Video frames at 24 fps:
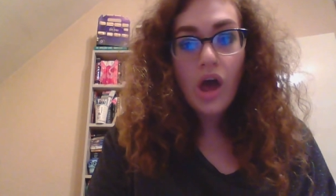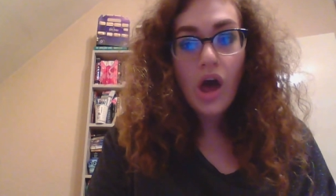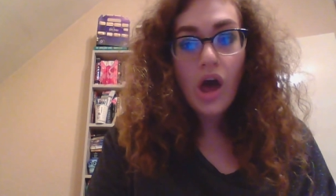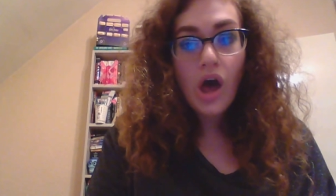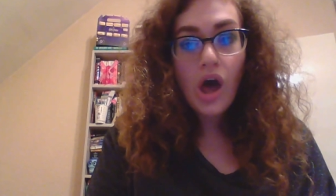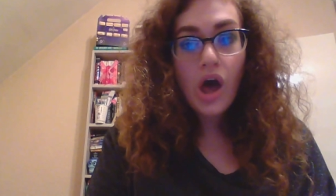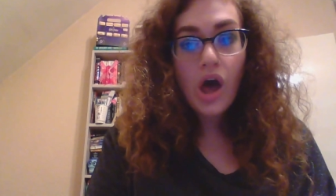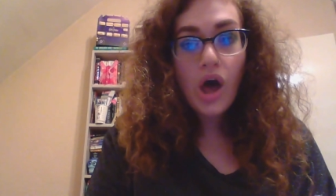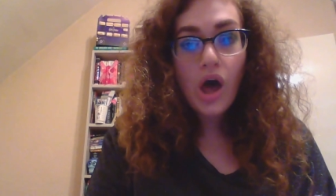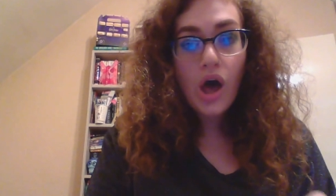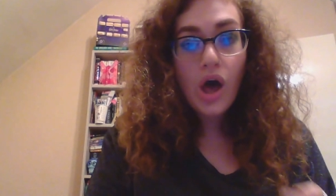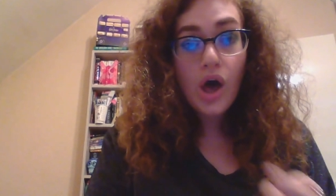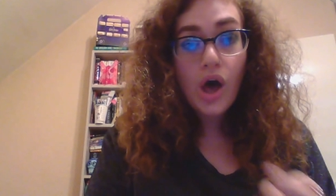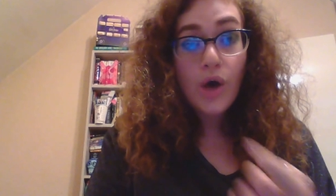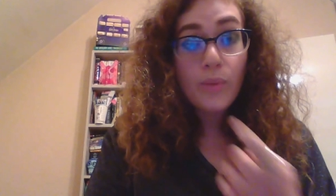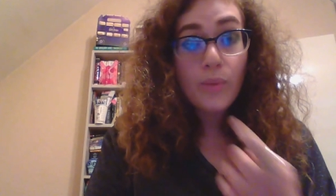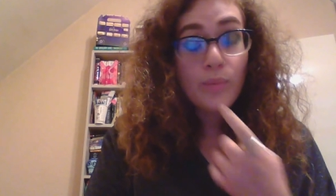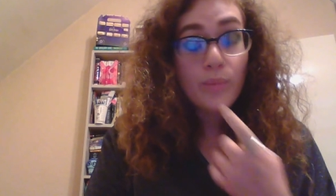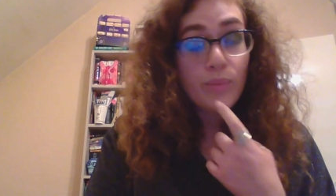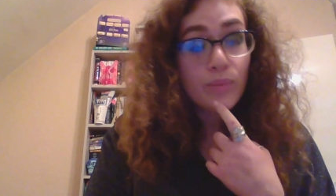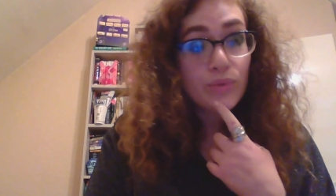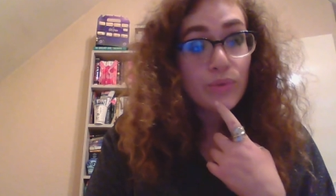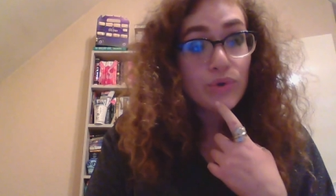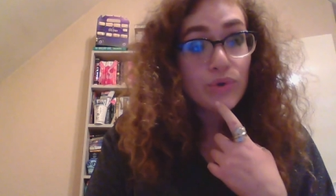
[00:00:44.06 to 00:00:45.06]

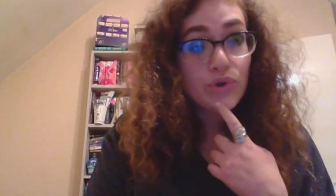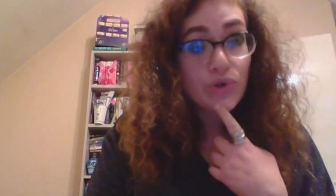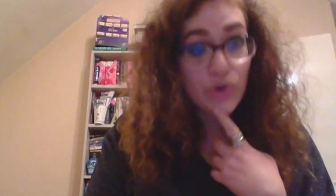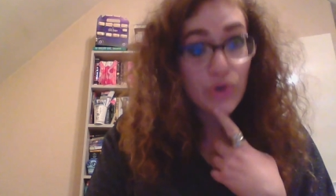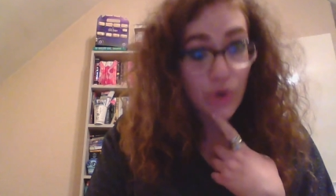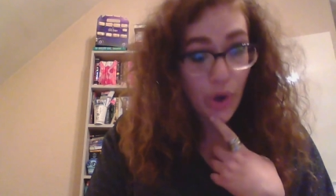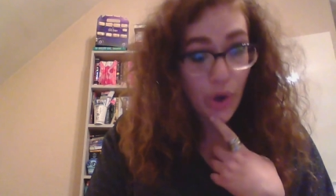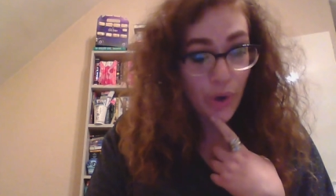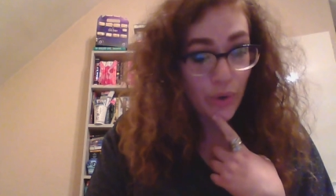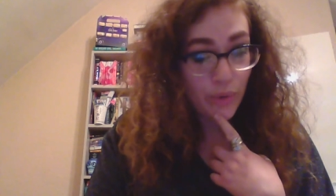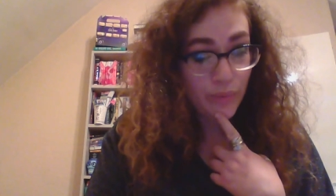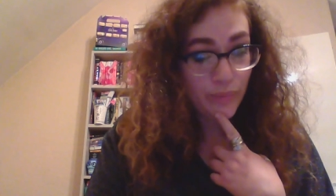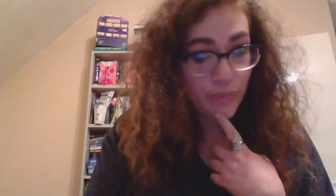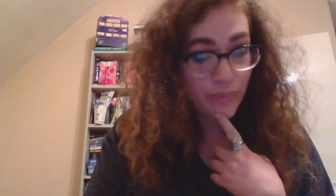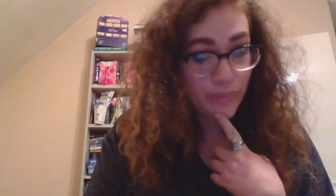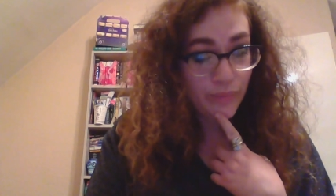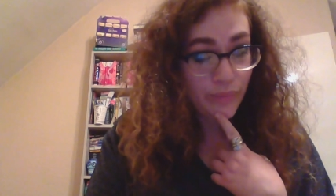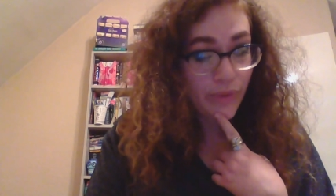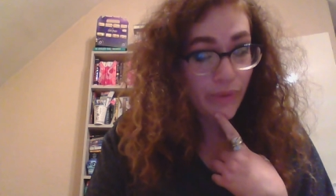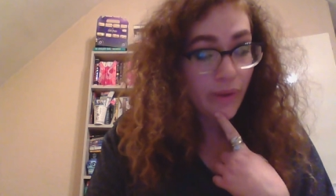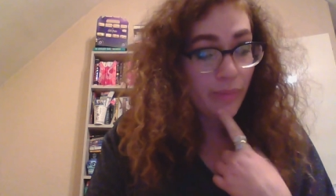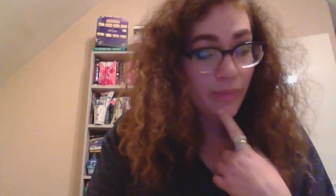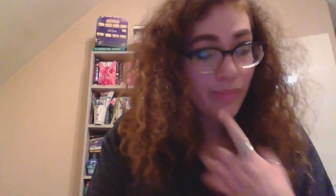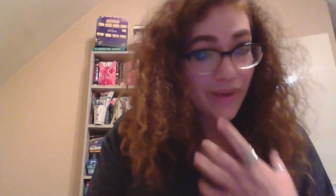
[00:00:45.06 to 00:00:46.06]
So,
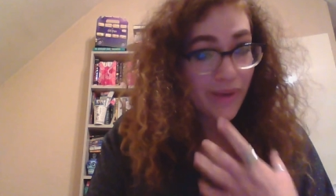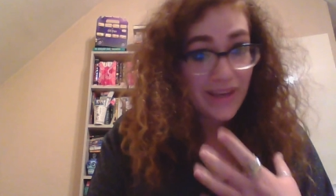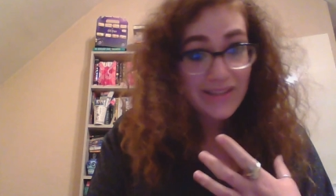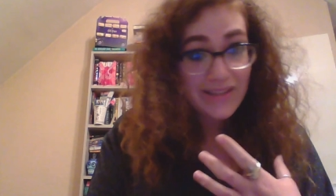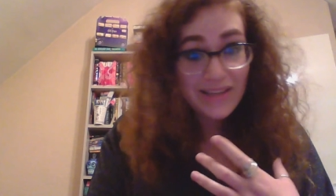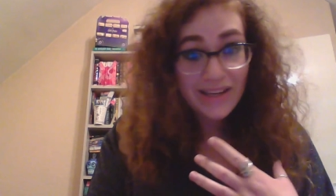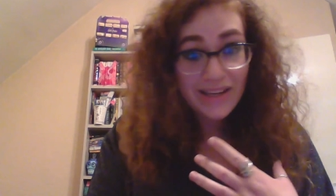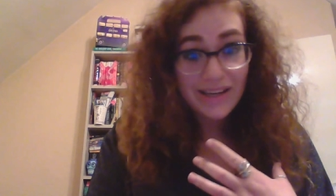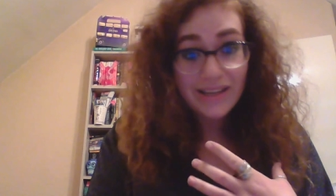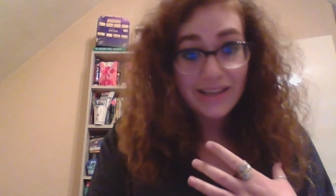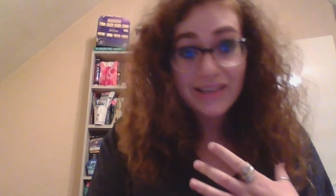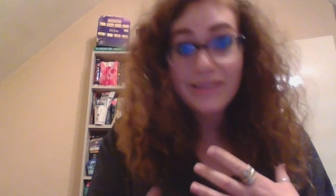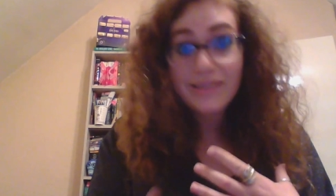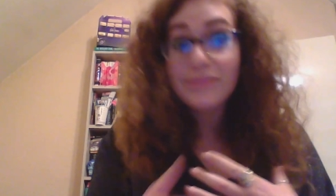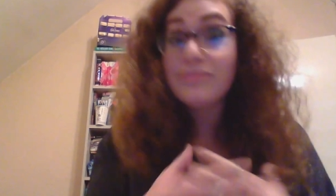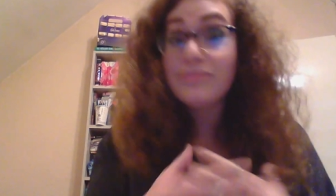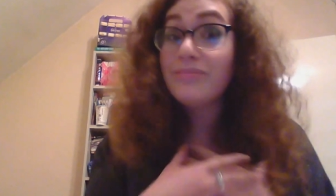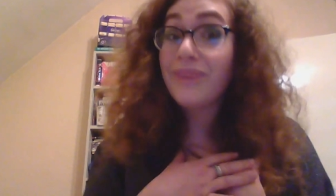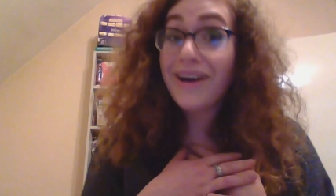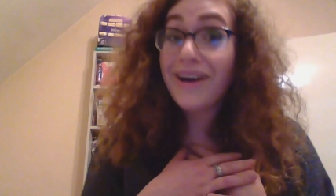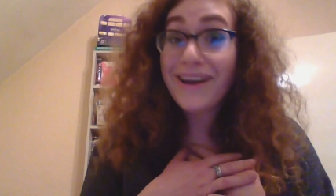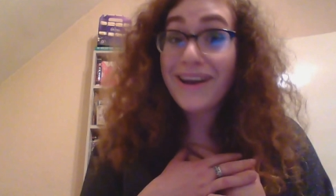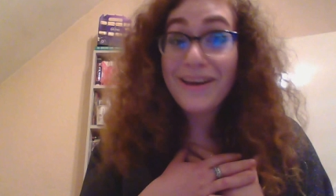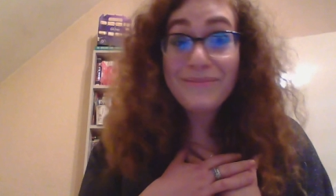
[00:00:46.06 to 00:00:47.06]
basically,
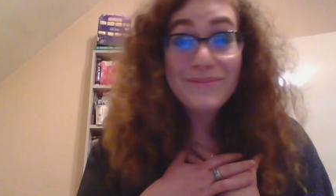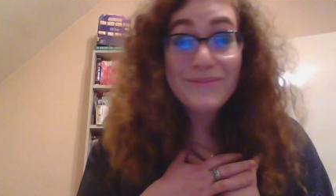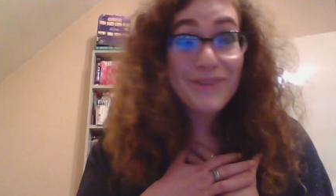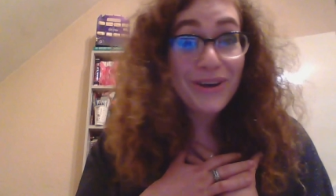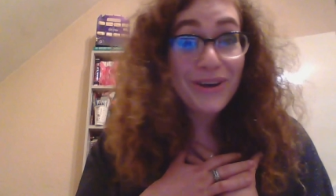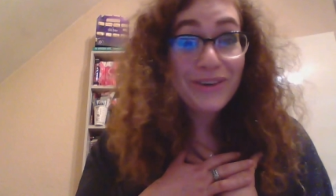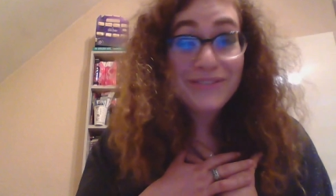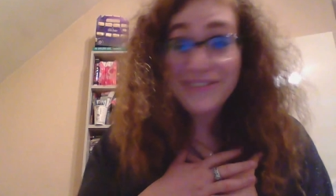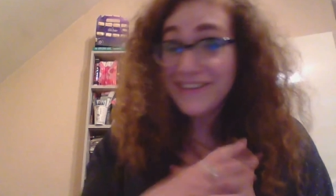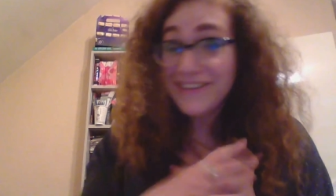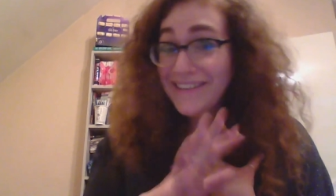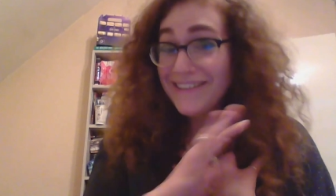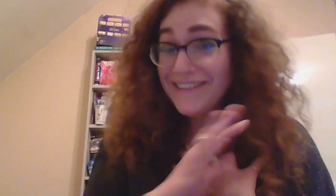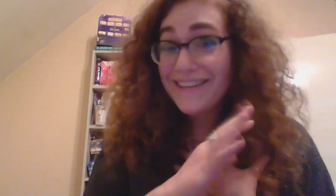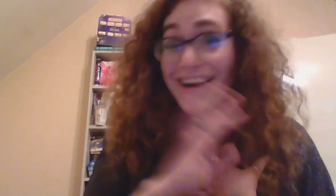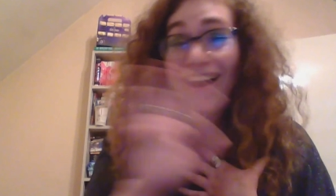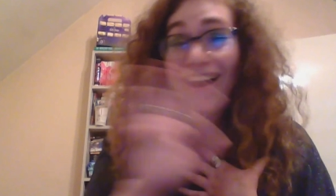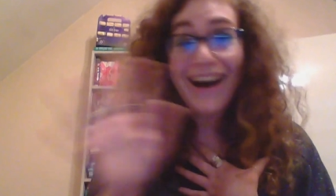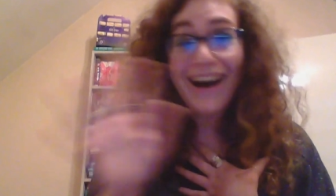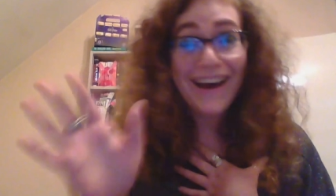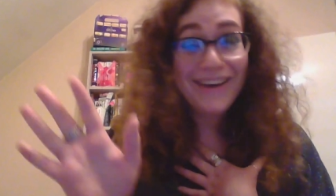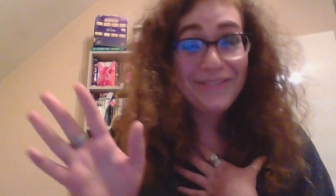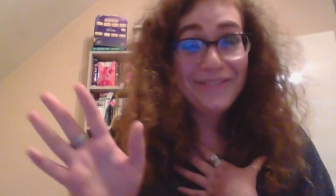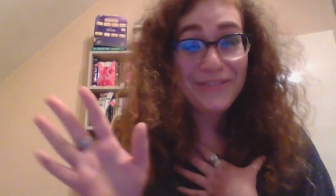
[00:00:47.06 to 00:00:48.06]
my name's Sophie.
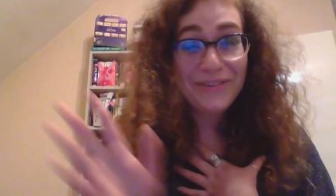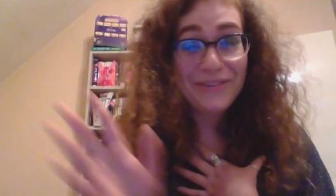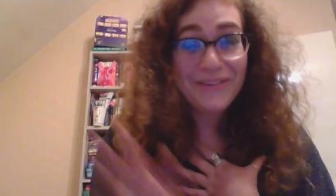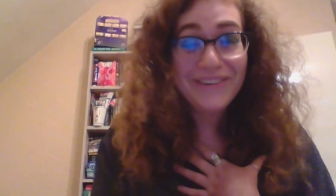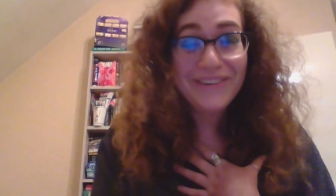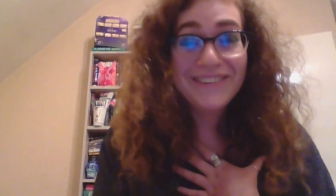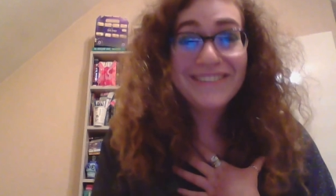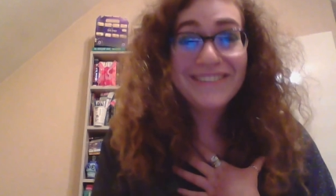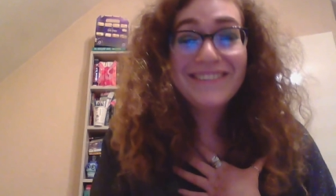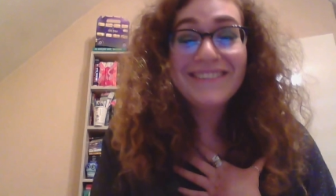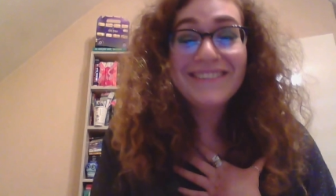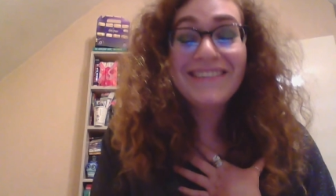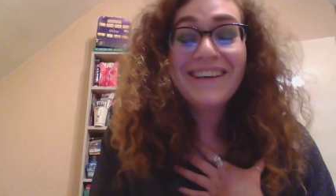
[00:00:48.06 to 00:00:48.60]
Hi everyone.